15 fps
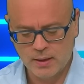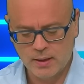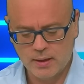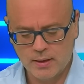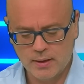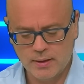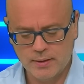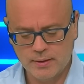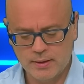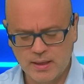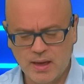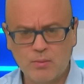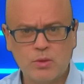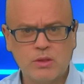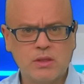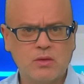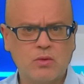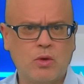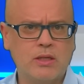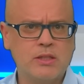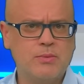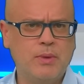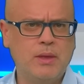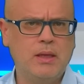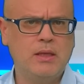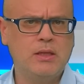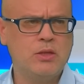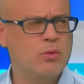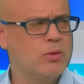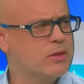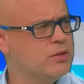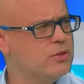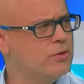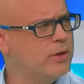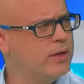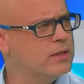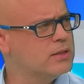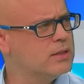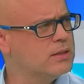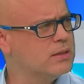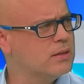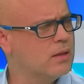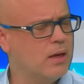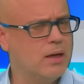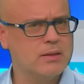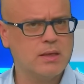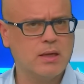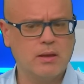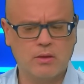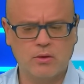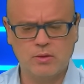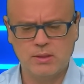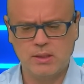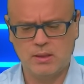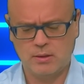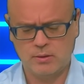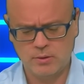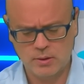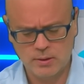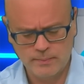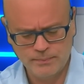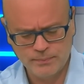The dam was quite speedy. She won 2 races, 1,000 and 1,300.